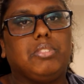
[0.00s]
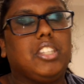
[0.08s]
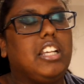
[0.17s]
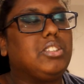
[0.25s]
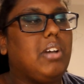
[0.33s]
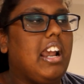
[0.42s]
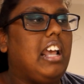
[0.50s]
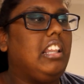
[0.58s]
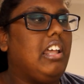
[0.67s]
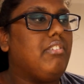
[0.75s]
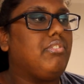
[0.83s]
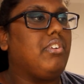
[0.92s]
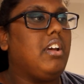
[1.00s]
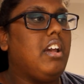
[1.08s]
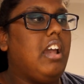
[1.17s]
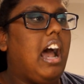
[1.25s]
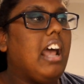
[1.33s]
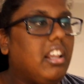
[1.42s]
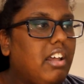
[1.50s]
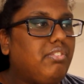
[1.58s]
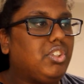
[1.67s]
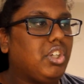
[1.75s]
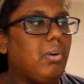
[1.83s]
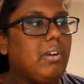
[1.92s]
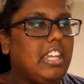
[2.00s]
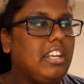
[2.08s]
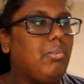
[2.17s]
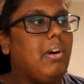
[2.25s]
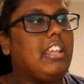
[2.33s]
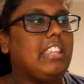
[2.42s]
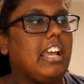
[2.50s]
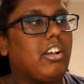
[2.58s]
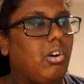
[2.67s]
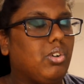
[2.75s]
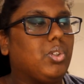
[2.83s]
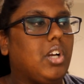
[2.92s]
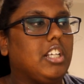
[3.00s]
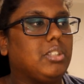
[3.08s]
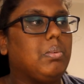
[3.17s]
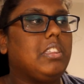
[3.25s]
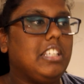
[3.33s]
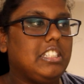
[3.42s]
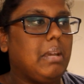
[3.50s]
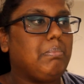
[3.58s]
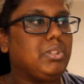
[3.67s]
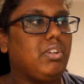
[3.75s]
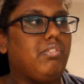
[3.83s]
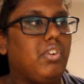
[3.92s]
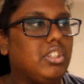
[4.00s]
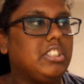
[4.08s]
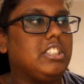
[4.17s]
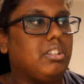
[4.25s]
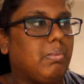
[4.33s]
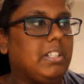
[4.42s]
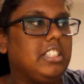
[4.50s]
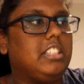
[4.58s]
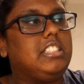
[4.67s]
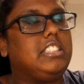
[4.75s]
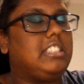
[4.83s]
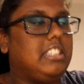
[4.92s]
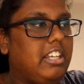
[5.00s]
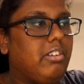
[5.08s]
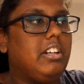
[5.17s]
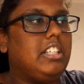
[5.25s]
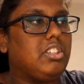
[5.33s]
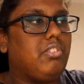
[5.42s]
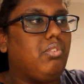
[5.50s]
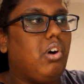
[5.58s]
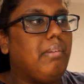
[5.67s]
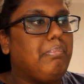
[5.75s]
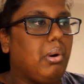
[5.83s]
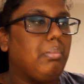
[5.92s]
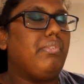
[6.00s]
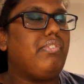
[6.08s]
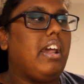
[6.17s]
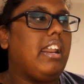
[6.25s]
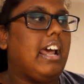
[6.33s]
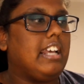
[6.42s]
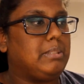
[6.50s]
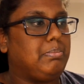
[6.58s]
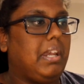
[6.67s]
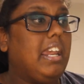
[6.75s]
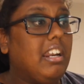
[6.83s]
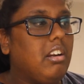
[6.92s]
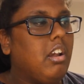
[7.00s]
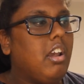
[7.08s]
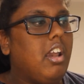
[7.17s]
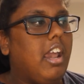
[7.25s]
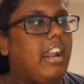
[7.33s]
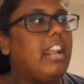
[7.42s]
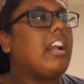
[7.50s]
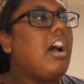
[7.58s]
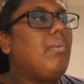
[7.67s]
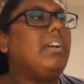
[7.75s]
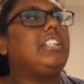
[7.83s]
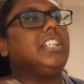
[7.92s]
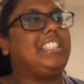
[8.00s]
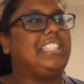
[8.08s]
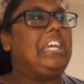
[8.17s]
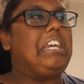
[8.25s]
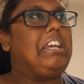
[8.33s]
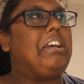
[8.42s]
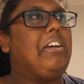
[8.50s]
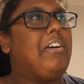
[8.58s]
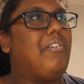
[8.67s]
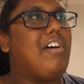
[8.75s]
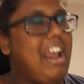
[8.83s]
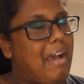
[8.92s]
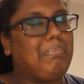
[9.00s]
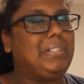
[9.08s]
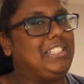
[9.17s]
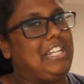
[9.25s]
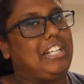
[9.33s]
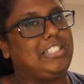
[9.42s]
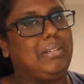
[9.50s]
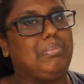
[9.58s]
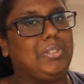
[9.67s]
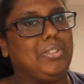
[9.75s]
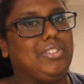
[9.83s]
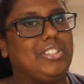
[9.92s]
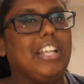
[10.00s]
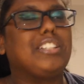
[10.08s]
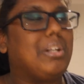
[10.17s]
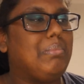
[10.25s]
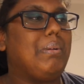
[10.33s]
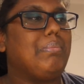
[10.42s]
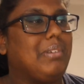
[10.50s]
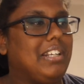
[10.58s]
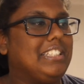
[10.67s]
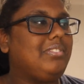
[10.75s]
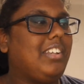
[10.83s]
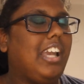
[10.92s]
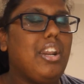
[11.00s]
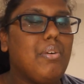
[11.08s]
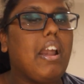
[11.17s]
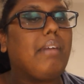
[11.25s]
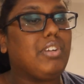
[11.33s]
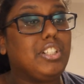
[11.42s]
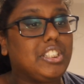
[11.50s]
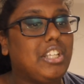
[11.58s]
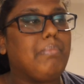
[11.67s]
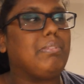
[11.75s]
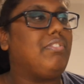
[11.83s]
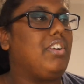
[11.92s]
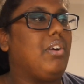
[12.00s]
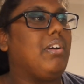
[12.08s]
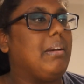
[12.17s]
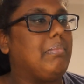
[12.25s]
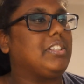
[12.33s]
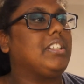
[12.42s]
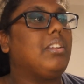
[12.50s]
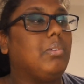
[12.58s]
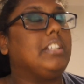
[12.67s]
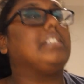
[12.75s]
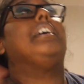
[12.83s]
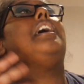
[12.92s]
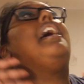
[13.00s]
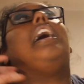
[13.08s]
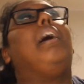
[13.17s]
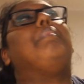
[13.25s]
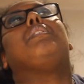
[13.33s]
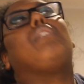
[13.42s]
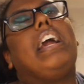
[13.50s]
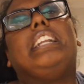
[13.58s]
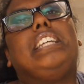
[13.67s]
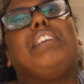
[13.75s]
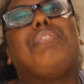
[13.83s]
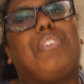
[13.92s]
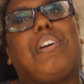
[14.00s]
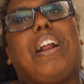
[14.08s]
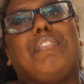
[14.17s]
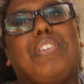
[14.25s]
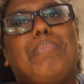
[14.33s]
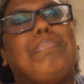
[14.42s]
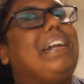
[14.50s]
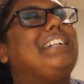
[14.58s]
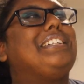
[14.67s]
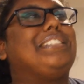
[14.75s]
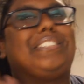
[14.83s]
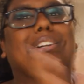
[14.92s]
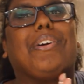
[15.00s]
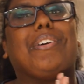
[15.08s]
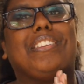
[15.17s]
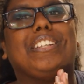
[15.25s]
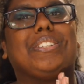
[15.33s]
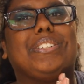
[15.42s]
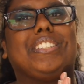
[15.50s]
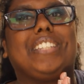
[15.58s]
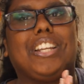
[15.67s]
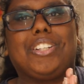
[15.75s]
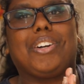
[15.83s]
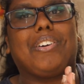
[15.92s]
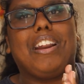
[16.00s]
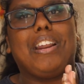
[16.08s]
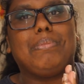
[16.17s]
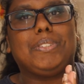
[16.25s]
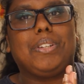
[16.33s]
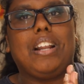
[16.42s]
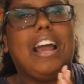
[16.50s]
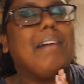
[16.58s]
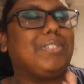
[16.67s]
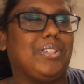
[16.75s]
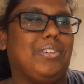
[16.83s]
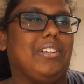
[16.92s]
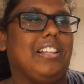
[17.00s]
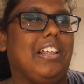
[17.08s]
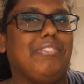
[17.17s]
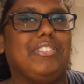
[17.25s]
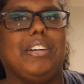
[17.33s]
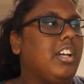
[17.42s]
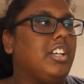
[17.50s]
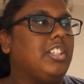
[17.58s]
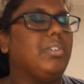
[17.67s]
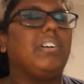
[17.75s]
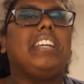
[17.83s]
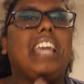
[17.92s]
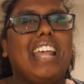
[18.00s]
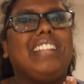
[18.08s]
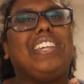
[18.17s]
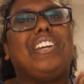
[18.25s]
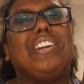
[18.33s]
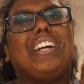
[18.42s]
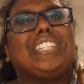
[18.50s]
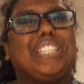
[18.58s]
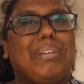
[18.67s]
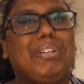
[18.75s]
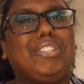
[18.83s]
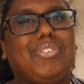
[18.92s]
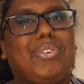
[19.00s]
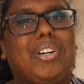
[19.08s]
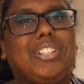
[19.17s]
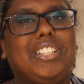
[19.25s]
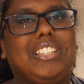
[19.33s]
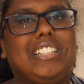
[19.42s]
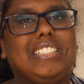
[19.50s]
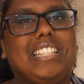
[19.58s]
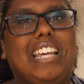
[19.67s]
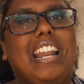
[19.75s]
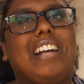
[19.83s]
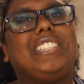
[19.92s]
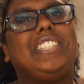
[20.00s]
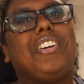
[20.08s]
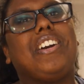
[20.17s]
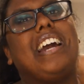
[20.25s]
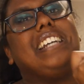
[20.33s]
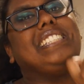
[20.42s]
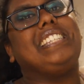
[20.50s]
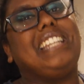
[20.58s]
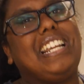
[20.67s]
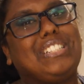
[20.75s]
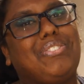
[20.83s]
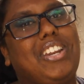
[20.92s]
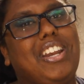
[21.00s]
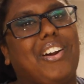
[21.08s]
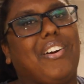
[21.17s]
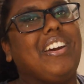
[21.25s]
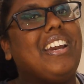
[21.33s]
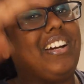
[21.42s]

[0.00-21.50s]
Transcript: So that's why I love showing, in a way, that contrast with this episode versus the rest of the series of what Boba Fett has been. And I can't wait to see what happens next episode. So that's going to be pretty sick. Anyway, I'm going to stop the video here because otherwise I'll be ranting forever. But dude, this was such a great episode. Absolutely loved it. So again, thank you guys so much for watching this, and I'll see you guys in the next video.